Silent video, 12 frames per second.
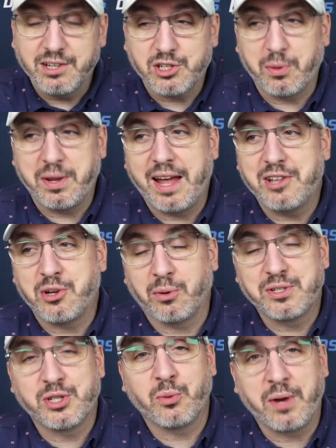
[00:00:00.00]
So we head
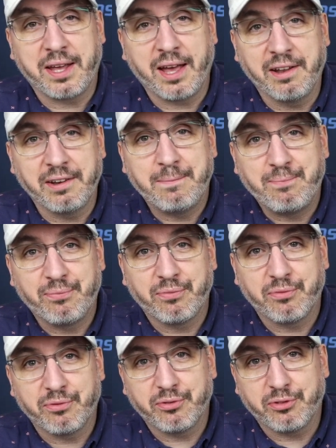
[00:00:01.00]
towards the weekend.
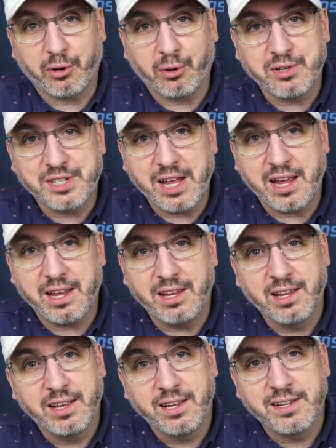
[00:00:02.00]

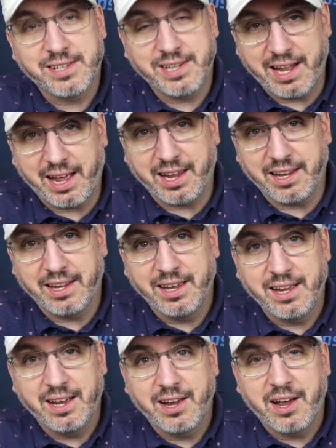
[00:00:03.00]
Thursday, today,
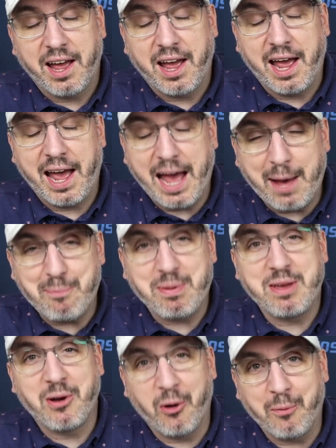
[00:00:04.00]

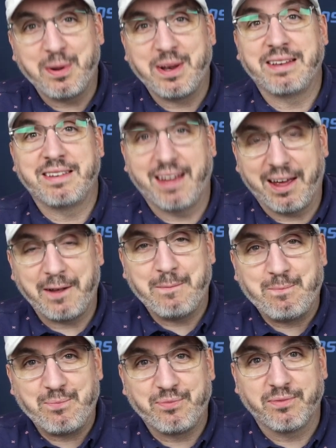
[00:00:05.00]
happy opening day.
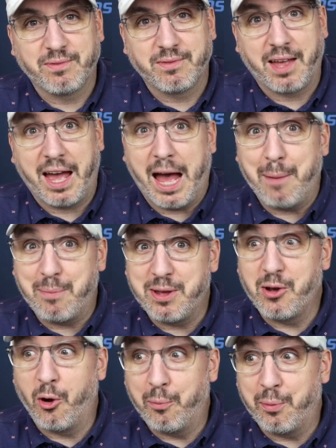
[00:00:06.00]

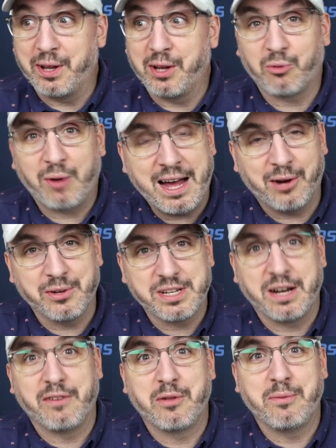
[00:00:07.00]
Happy opening
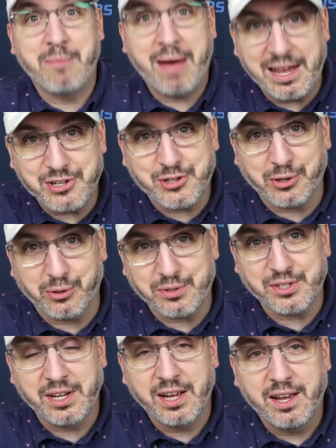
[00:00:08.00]
round of the
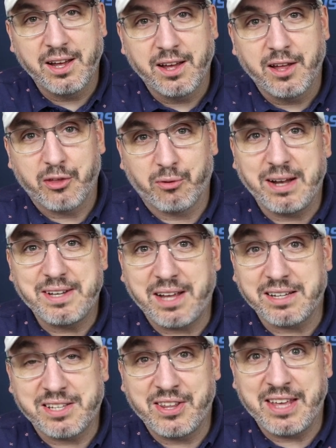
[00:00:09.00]
Masters. The Red
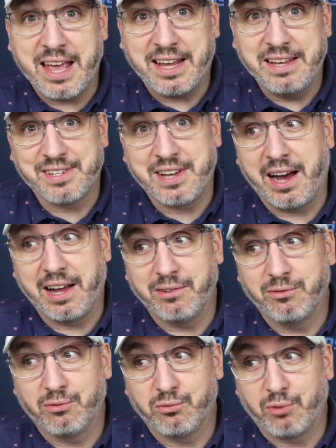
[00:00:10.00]
Sox and the Yankees
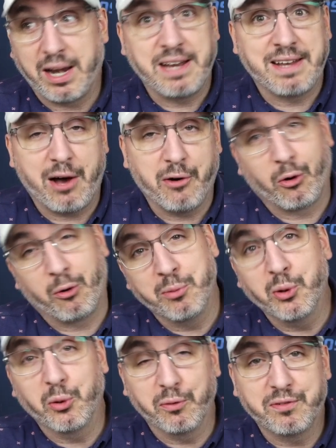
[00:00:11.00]
got rained out or
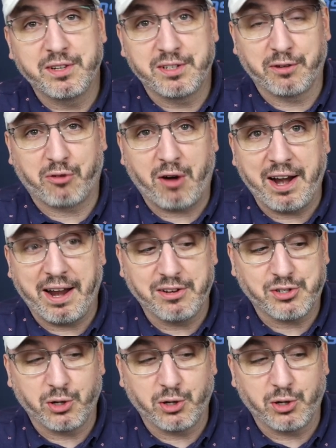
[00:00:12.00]
moved to Friday.